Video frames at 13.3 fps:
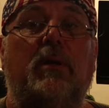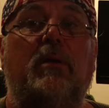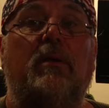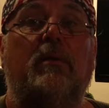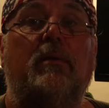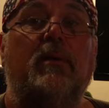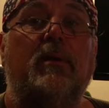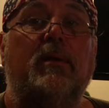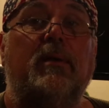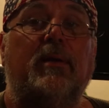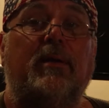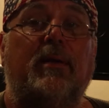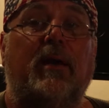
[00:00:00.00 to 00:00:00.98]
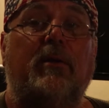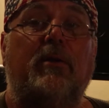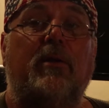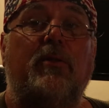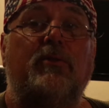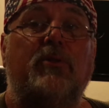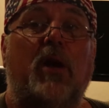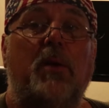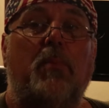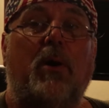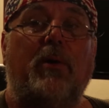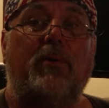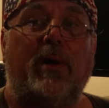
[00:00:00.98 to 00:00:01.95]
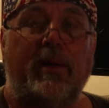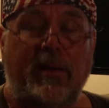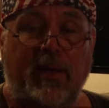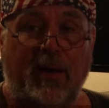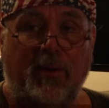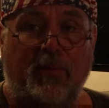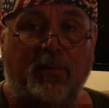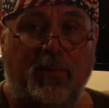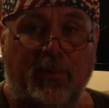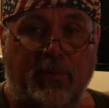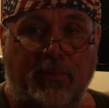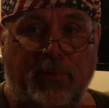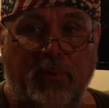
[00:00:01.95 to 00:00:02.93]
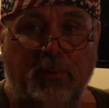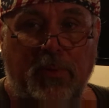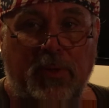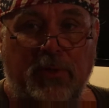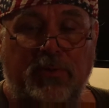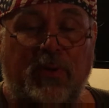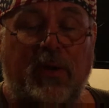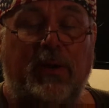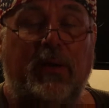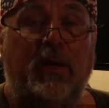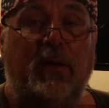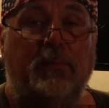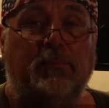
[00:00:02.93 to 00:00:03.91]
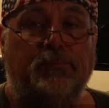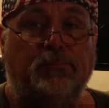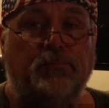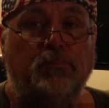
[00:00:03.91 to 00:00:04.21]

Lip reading: and got it on the tripod right now, and we're filming this right now.